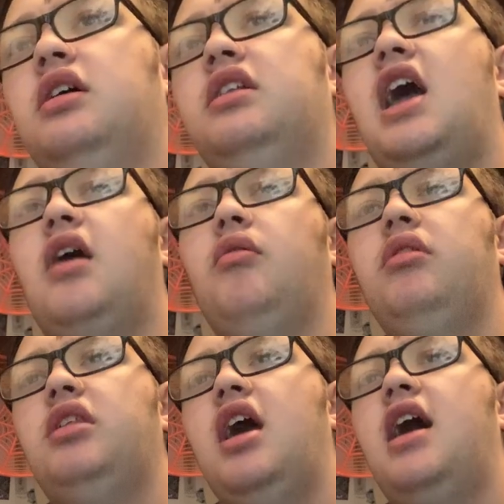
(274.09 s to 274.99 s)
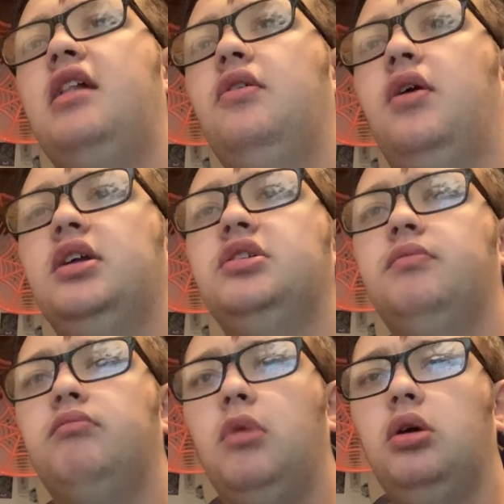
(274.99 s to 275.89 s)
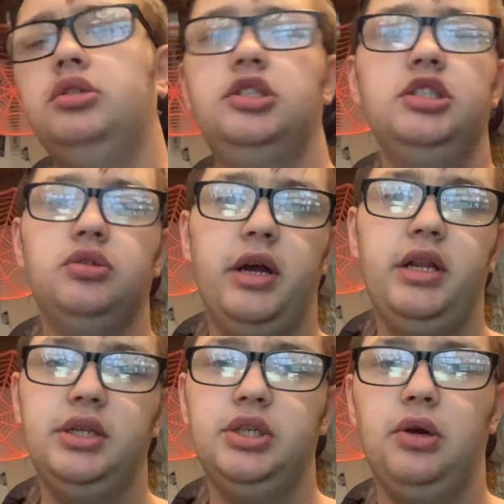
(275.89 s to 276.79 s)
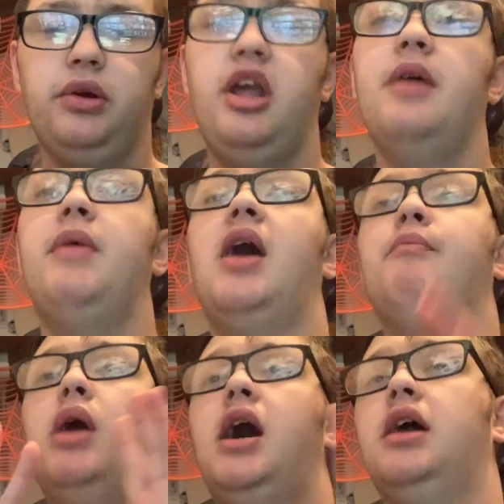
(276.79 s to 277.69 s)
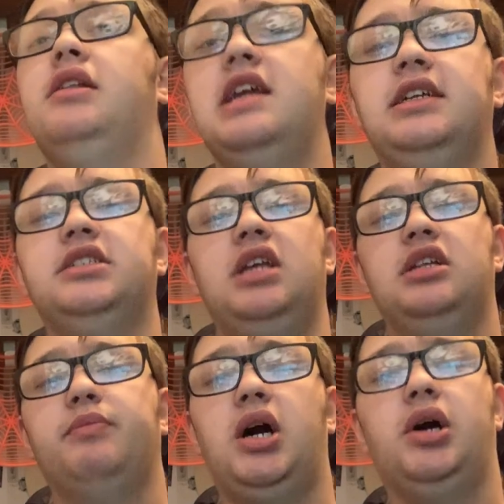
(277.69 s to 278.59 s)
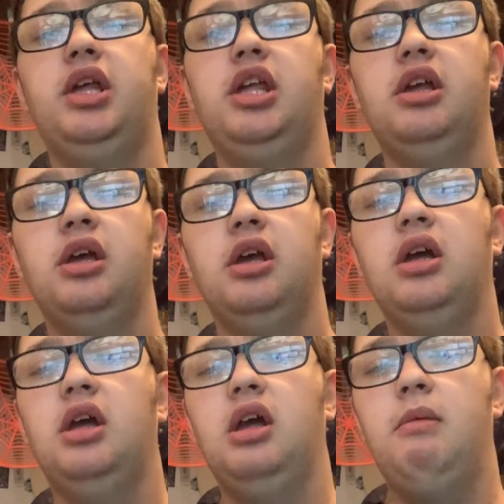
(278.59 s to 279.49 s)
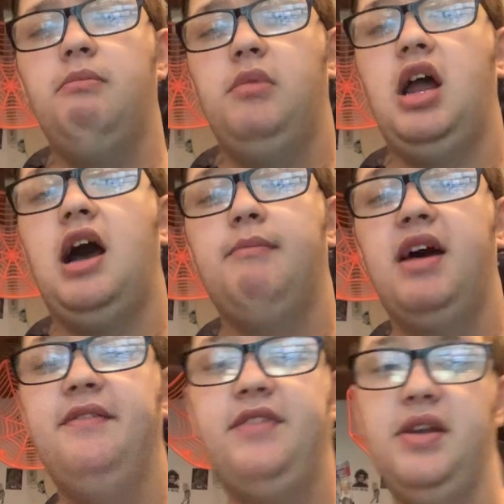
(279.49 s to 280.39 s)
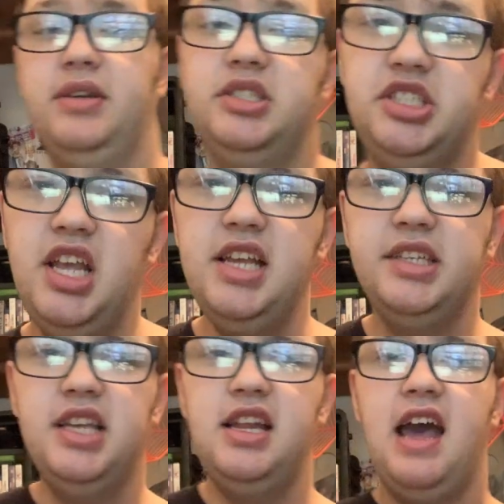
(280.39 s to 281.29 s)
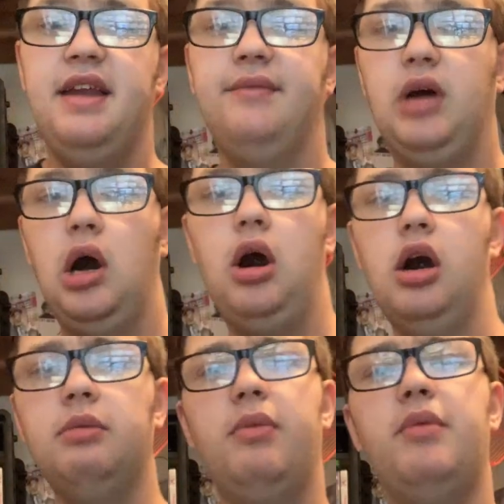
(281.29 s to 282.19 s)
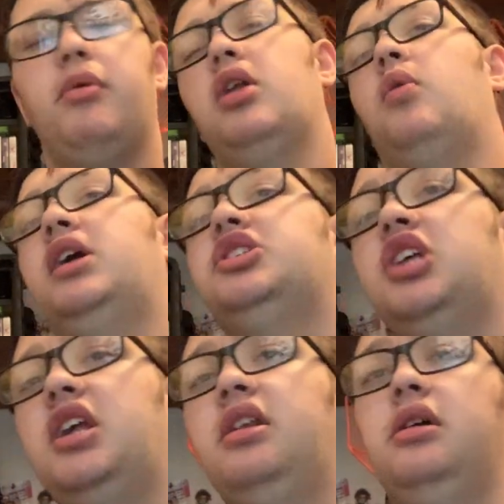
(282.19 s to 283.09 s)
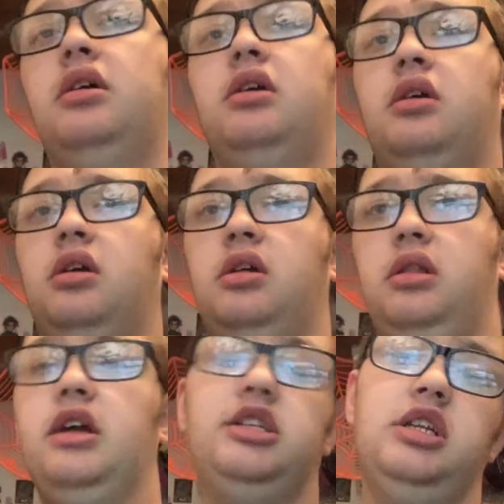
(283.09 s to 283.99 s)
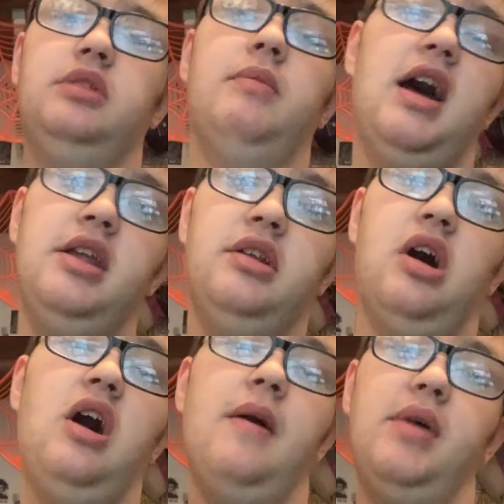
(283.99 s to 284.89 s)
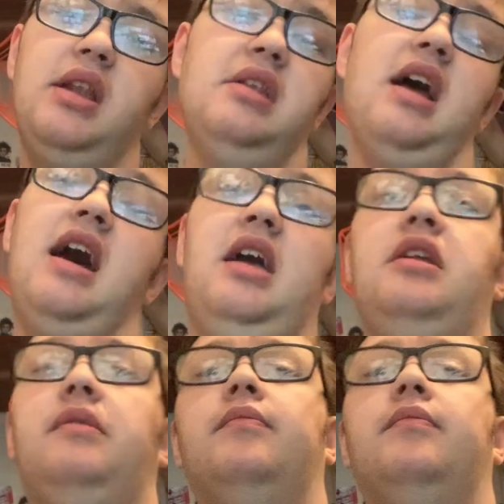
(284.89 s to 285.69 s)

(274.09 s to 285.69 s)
Now, yeah, there are some more seasons I just don't care about, but this is probably not my favorite season. Out of all the people I've seen, this is my top nine.